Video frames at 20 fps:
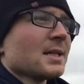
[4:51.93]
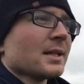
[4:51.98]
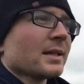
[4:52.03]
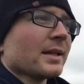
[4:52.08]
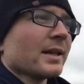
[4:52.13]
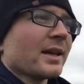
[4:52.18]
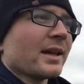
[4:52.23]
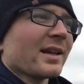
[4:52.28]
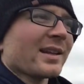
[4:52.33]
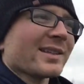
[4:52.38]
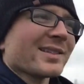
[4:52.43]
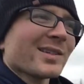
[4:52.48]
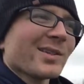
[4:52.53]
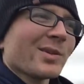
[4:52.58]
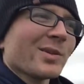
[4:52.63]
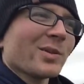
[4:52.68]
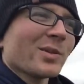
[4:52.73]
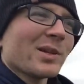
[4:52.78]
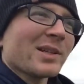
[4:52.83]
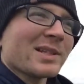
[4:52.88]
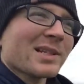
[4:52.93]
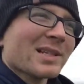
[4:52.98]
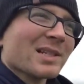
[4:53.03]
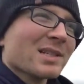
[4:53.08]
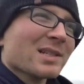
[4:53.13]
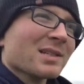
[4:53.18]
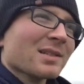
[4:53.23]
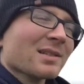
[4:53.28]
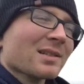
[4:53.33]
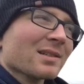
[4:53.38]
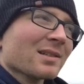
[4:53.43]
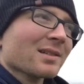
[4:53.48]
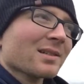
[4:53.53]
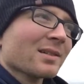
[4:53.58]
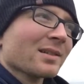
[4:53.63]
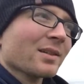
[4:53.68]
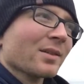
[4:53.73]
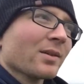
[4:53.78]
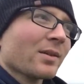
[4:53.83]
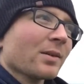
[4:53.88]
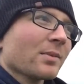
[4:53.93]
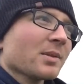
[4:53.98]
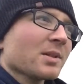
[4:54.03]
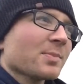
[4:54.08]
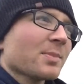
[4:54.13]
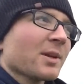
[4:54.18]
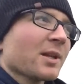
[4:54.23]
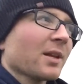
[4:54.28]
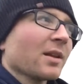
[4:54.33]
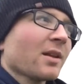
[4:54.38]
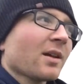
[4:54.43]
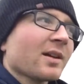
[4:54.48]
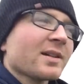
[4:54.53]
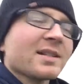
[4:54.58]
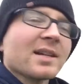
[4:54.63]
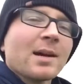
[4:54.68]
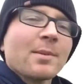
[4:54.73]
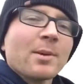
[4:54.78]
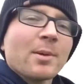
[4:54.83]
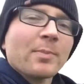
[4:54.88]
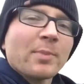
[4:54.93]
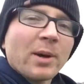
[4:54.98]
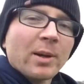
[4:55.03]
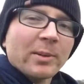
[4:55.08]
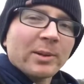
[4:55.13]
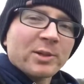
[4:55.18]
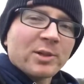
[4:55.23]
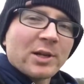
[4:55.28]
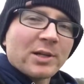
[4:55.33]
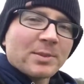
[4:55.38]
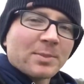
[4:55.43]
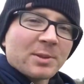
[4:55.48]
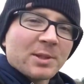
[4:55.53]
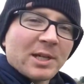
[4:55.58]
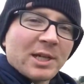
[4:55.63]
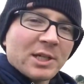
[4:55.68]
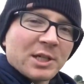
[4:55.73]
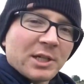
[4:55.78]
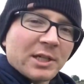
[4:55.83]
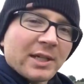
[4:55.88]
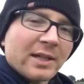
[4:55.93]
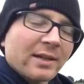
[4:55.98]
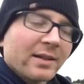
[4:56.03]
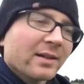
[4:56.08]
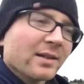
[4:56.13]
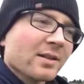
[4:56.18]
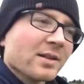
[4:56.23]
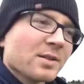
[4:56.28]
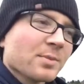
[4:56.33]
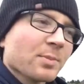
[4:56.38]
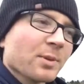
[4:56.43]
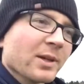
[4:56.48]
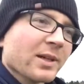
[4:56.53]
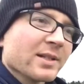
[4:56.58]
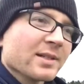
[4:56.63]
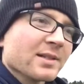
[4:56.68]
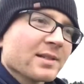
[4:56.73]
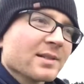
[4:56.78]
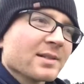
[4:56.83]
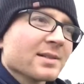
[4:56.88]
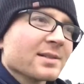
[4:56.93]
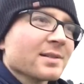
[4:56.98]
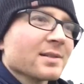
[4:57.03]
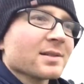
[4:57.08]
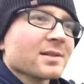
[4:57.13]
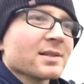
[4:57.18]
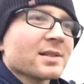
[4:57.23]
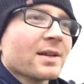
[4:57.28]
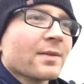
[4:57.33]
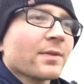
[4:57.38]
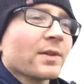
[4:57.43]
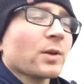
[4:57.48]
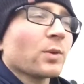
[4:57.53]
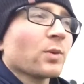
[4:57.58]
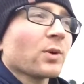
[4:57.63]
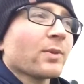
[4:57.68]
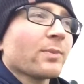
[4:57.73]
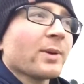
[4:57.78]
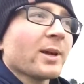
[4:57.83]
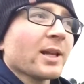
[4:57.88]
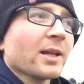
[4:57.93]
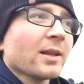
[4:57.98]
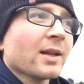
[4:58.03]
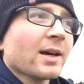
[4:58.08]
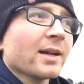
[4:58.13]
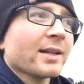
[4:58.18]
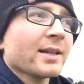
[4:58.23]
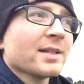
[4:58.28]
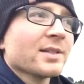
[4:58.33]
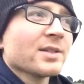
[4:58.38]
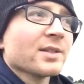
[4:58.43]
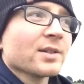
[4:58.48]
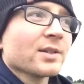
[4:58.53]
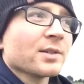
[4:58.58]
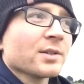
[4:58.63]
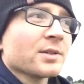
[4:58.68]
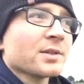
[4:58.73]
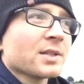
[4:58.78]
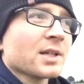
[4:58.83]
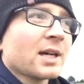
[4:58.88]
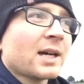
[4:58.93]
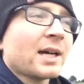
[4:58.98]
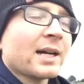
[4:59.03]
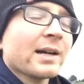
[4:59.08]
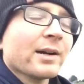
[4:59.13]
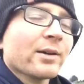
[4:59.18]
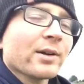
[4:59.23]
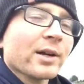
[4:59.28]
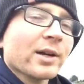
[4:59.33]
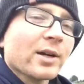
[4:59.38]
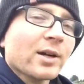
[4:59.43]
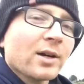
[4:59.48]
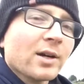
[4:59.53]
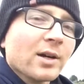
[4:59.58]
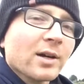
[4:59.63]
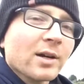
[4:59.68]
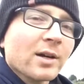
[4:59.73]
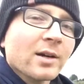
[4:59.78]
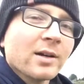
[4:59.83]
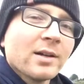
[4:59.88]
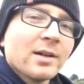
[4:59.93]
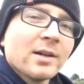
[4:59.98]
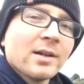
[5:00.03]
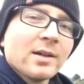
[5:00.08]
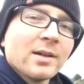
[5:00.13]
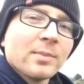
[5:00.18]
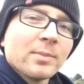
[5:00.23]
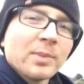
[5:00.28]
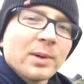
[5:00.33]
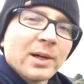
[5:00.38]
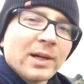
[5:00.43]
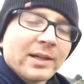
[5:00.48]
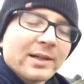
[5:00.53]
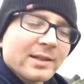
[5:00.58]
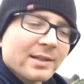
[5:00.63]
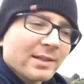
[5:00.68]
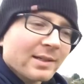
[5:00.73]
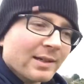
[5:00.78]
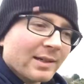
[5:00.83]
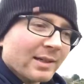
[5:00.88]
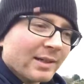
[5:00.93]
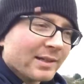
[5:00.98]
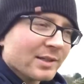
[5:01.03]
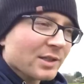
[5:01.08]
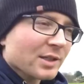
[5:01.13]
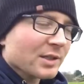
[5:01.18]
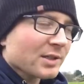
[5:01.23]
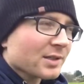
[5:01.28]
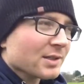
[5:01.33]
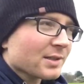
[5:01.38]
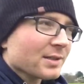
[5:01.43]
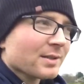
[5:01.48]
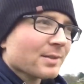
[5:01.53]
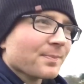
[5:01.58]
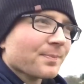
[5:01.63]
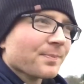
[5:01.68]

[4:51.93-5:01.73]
yeah, so it takes, you know, I'm spending a lot of time on public transportation getting to these places. Definitely would have been a lot easier to hire a car but I just,